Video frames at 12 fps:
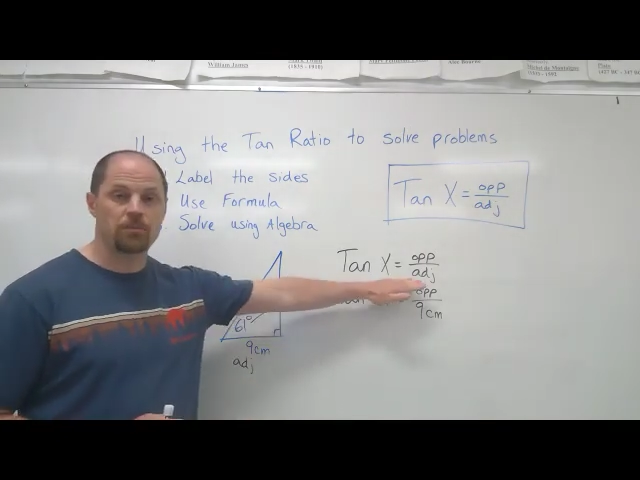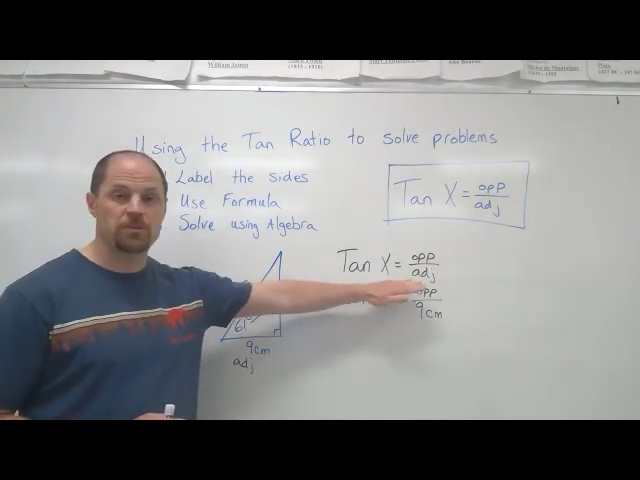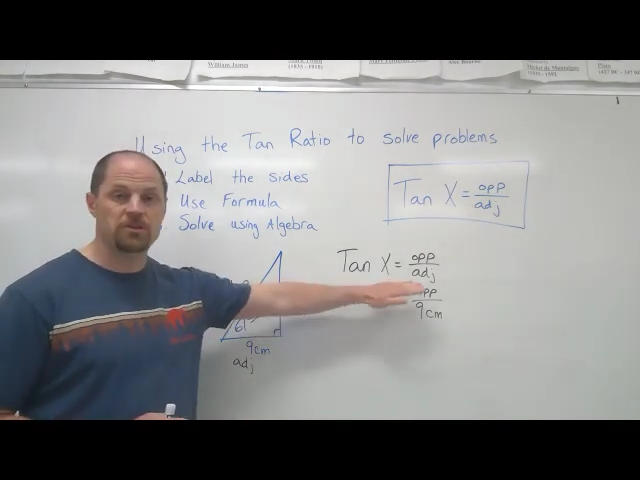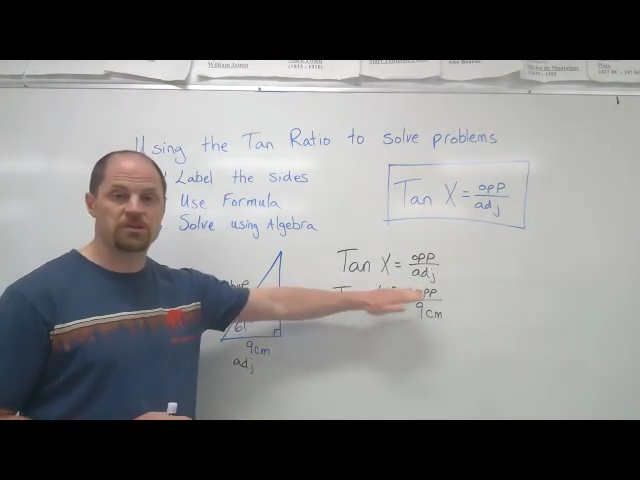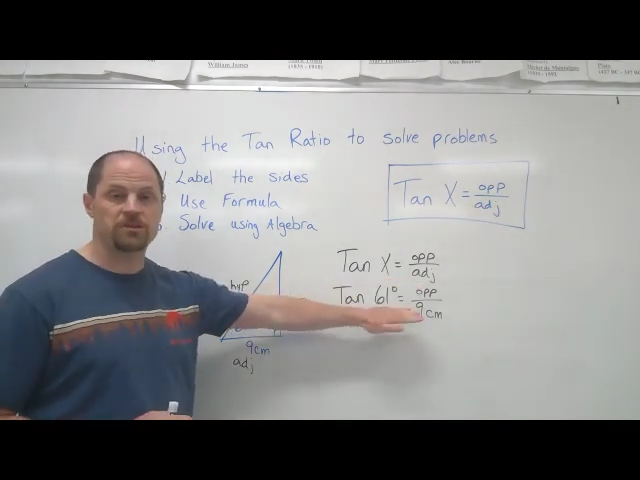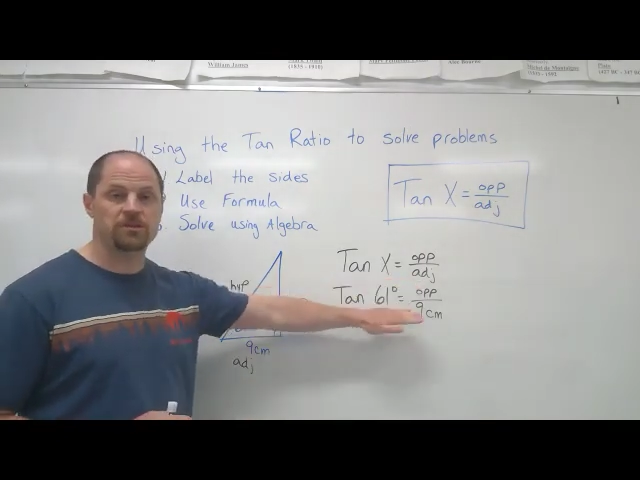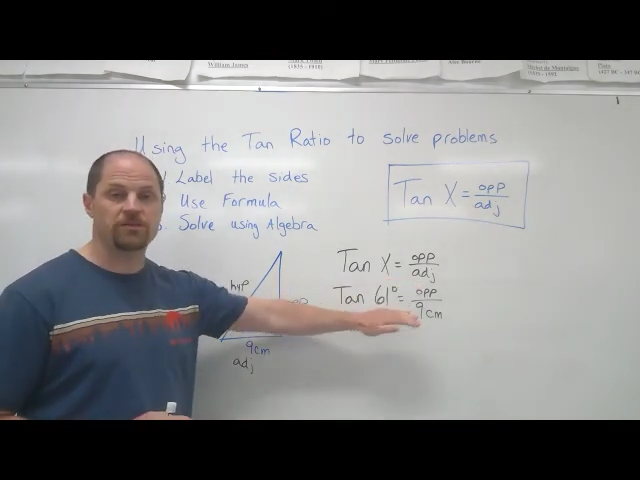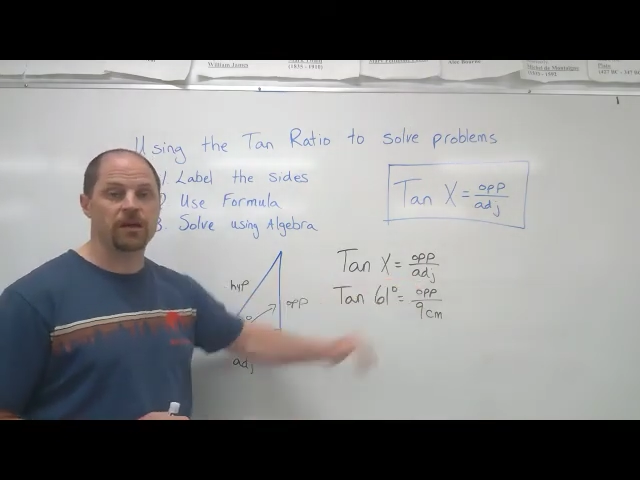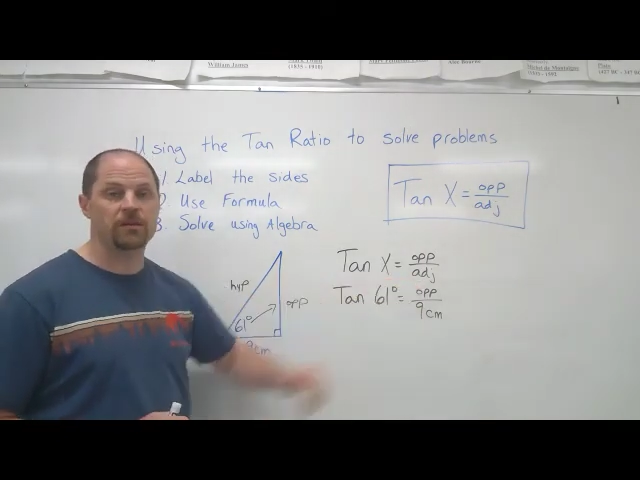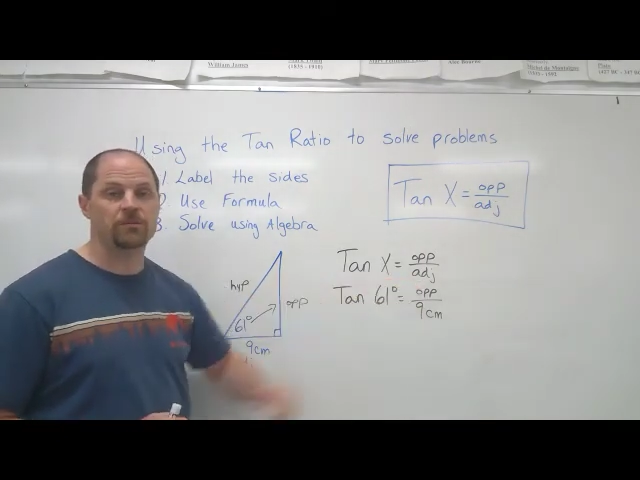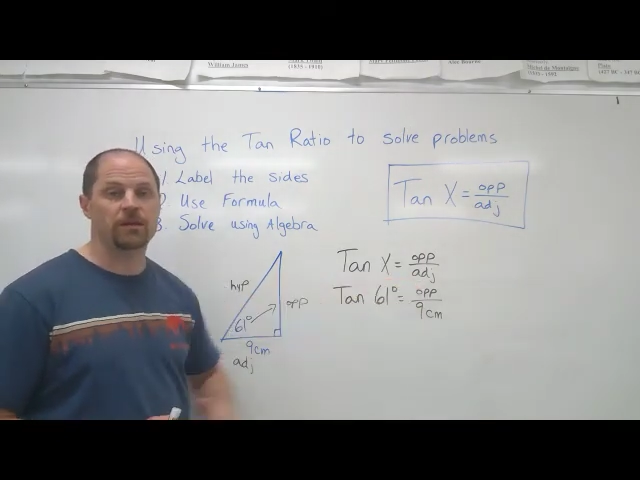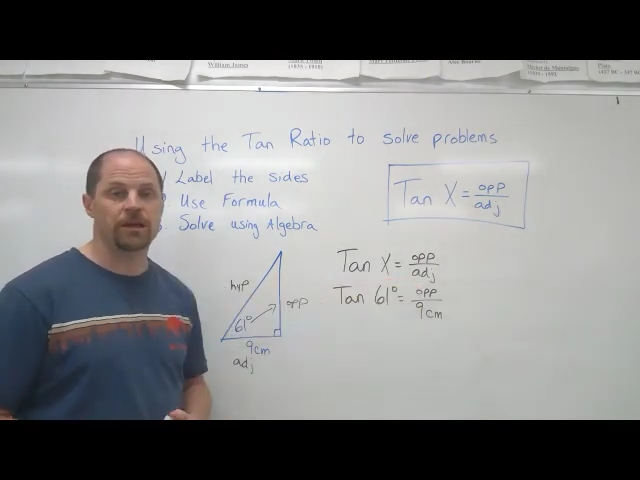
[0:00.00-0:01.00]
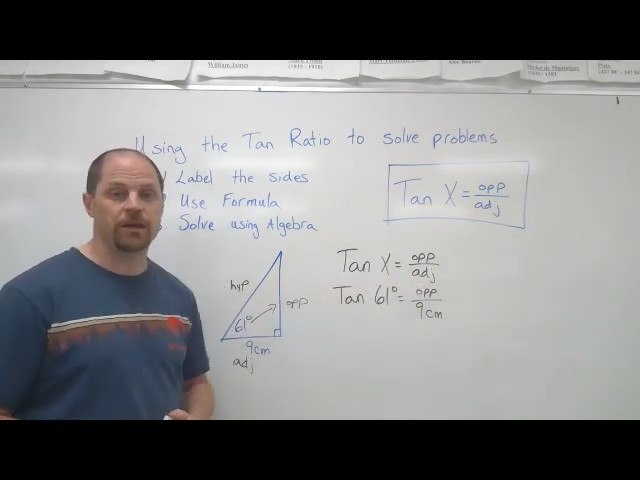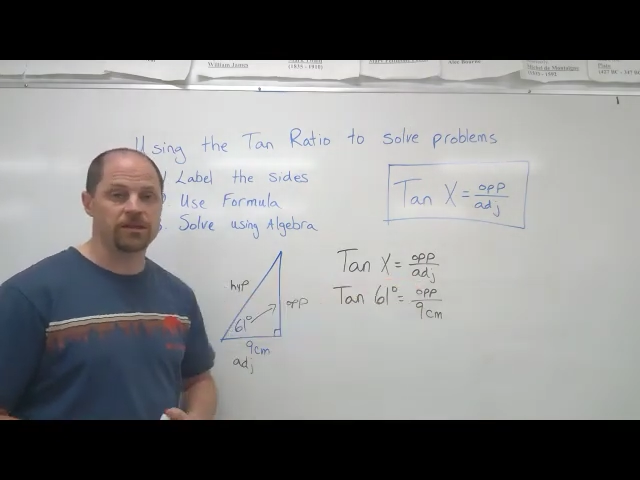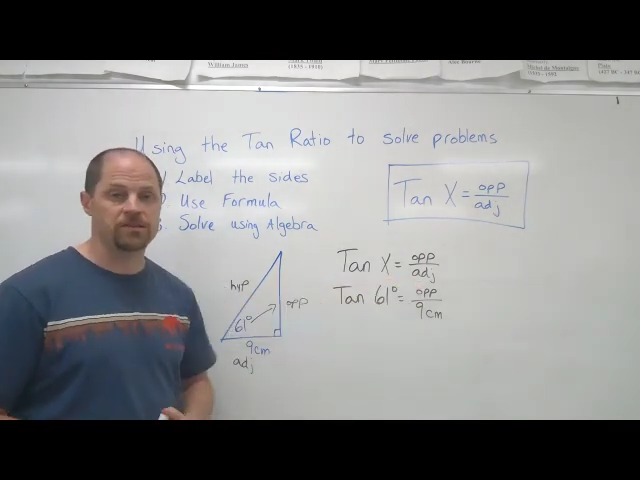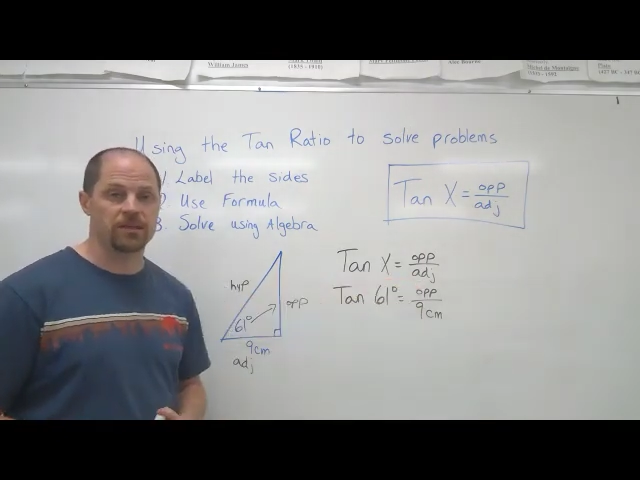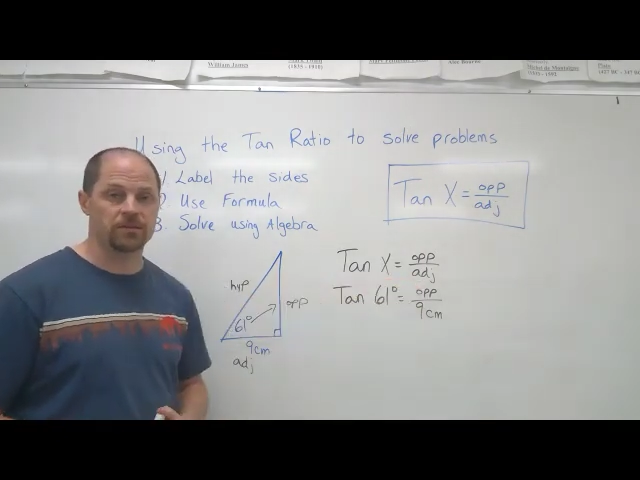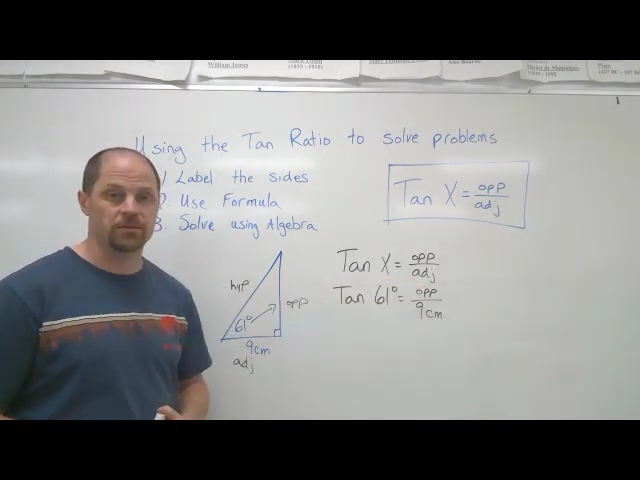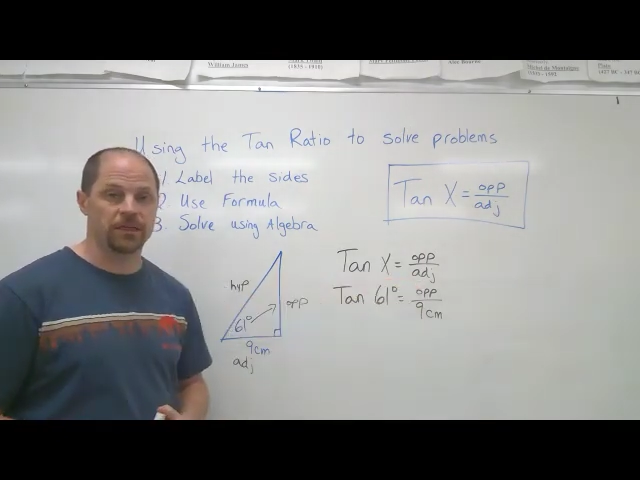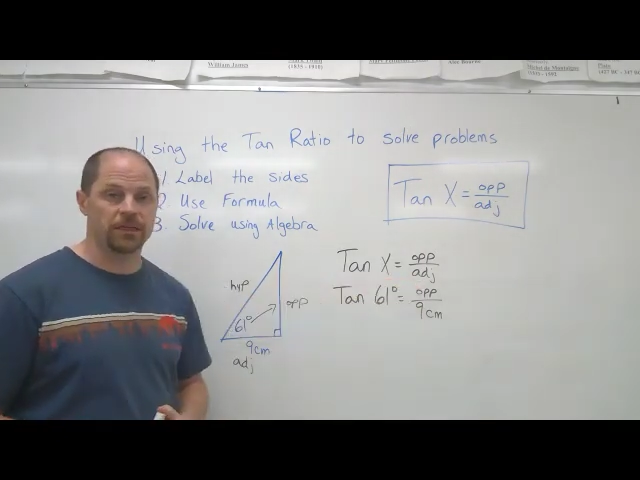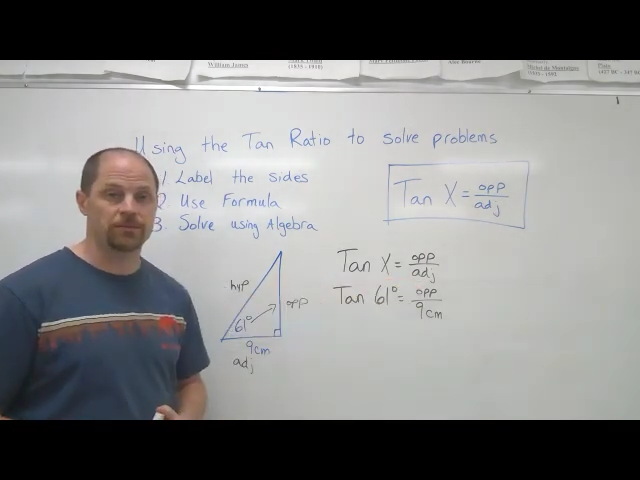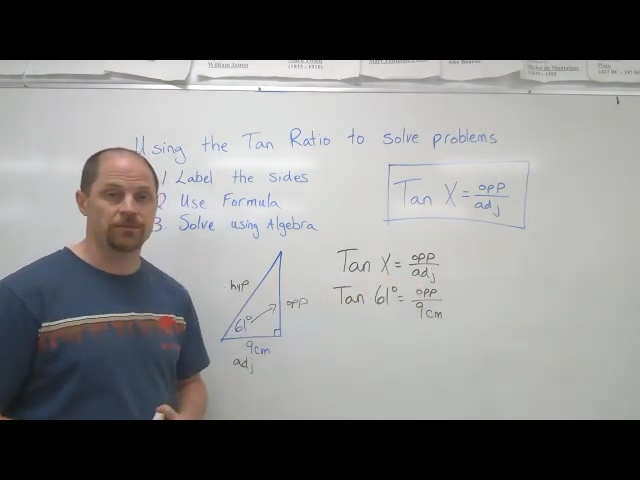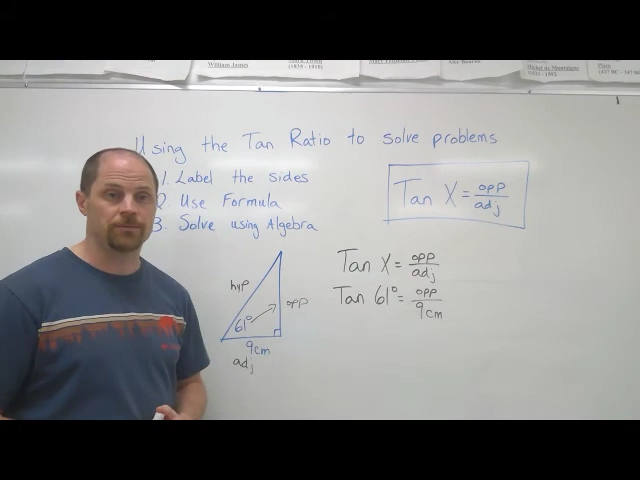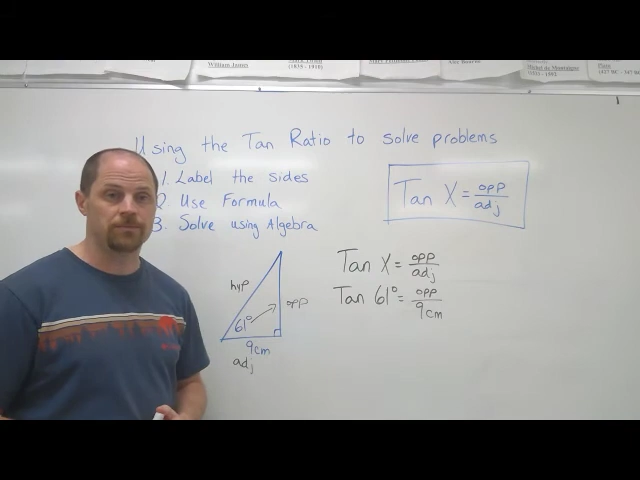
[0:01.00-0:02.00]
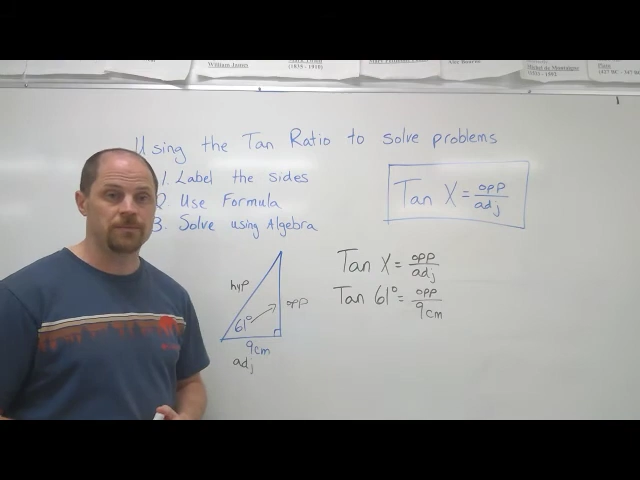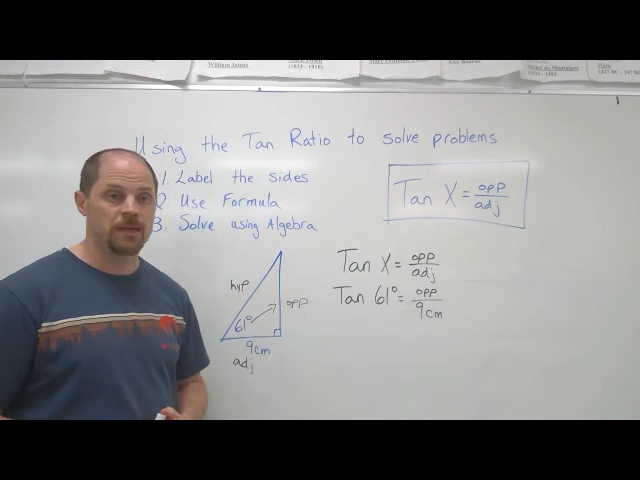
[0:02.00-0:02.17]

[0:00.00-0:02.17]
opposite divided by 9 centimeters.